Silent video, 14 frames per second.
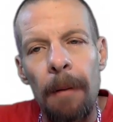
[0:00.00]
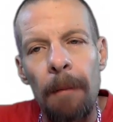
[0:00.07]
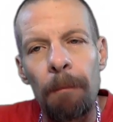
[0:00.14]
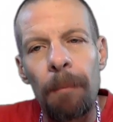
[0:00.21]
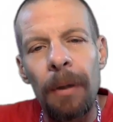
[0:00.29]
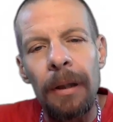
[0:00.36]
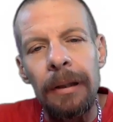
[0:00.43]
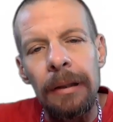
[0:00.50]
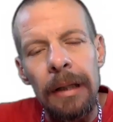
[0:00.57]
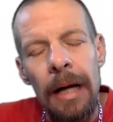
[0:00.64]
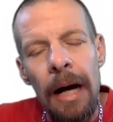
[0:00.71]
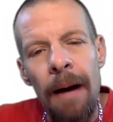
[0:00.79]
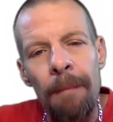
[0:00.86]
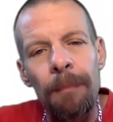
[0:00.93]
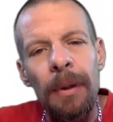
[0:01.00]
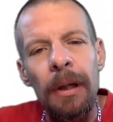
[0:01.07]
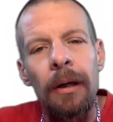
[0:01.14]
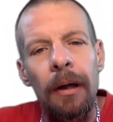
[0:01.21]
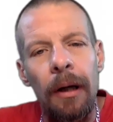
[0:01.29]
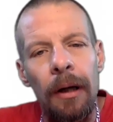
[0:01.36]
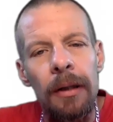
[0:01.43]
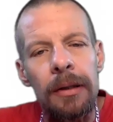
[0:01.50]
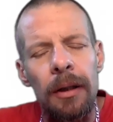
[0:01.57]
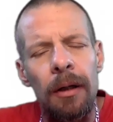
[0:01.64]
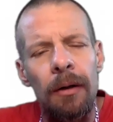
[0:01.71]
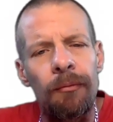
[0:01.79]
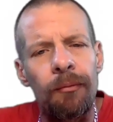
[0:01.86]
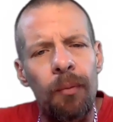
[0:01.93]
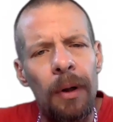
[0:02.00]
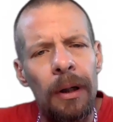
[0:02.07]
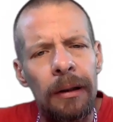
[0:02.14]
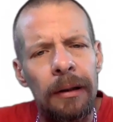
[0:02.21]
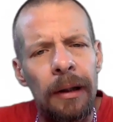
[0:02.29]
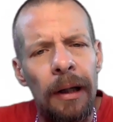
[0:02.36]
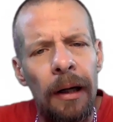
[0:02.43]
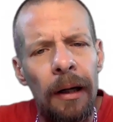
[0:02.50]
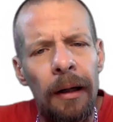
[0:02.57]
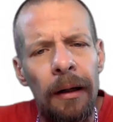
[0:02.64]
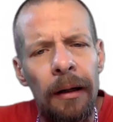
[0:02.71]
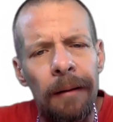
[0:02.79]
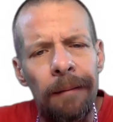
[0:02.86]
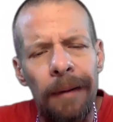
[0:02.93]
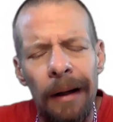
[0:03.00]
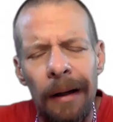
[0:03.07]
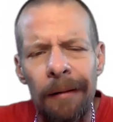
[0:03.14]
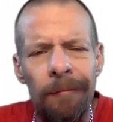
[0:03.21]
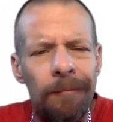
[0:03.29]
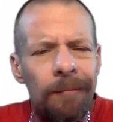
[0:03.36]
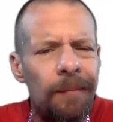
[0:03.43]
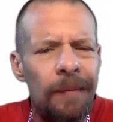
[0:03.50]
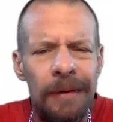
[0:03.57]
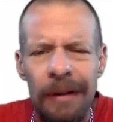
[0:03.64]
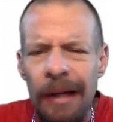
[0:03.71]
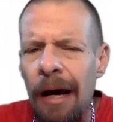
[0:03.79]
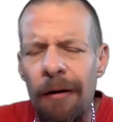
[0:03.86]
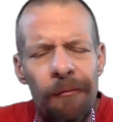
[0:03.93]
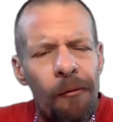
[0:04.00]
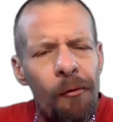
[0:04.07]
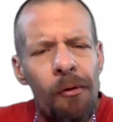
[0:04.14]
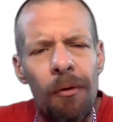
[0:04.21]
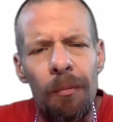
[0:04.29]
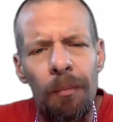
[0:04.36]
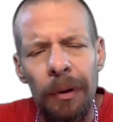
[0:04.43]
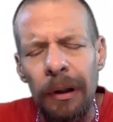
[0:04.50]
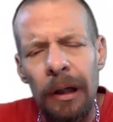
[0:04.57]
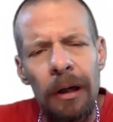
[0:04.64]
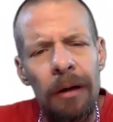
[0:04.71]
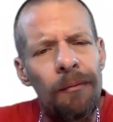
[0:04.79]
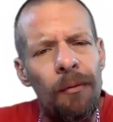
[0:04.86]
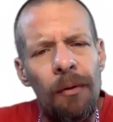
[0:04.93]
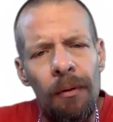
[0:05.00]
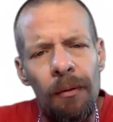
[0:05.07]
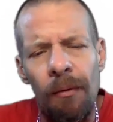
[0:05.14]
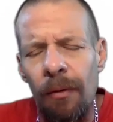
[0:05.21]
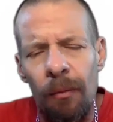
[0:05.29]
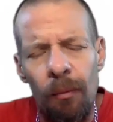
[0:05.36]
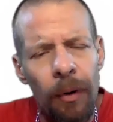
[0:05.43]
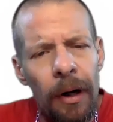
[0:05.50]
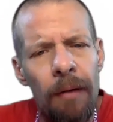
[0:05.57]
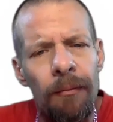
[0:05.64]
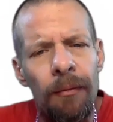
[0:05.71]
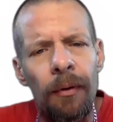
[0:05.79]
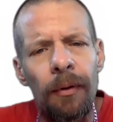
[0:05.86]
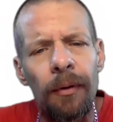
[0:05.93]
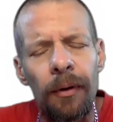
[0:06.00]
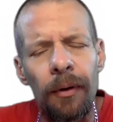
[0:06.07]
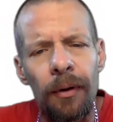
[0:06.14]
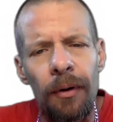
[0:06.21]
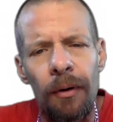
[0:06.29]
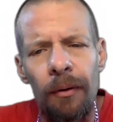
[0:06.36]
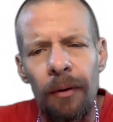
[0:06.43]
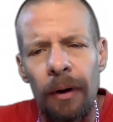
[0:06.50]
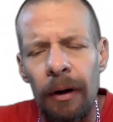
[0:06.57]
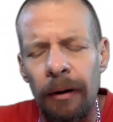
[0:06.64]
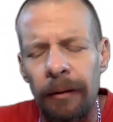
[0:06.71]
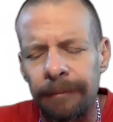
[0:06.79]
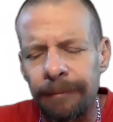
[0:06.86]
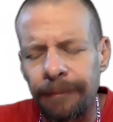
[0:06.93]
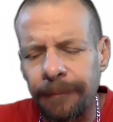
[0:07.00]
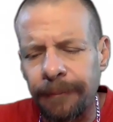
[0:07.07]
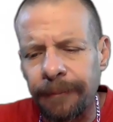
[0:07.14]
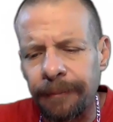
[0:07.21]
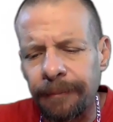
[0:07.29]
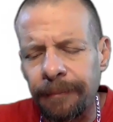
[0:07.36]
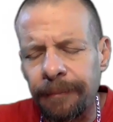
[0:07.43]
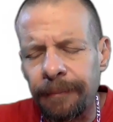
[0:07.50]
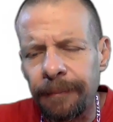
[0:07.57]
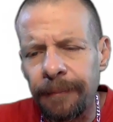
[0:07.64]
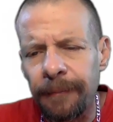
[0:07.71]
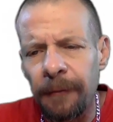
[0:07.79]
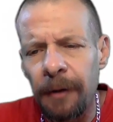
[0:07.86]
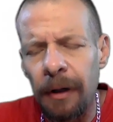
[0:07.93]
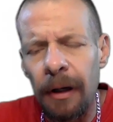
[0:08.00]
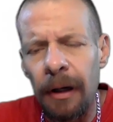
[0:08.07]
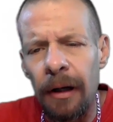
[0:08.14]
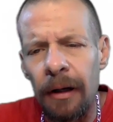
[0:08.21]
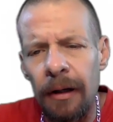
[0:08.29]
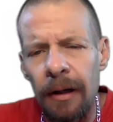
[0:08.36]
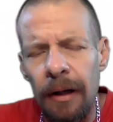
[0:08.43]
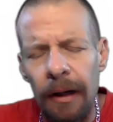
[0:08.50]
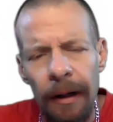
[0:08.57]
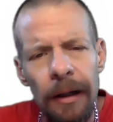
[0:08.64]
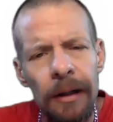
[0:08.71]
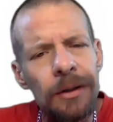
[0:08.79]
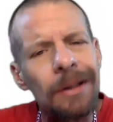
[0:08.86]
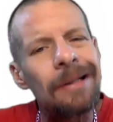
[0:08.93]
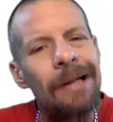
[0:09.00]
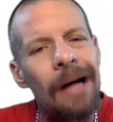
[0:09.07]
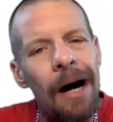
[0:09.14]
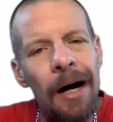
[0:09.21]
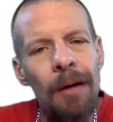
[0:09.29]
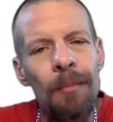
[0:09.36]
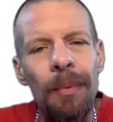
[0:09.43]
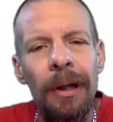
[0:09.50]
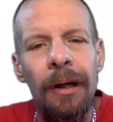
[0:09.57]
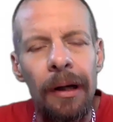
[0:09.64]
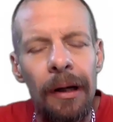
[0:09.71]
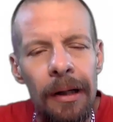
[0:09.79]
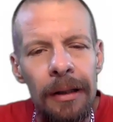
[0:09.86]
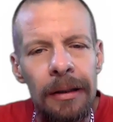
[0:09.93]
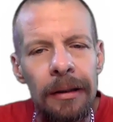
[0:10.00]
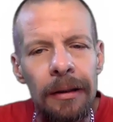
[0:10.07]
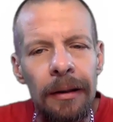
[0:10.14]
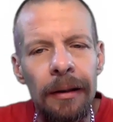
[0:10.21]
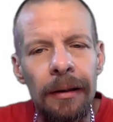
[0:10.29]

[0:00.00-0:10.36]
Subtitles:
But not because of what they stand for or believe or whatever, you know. It's just odd because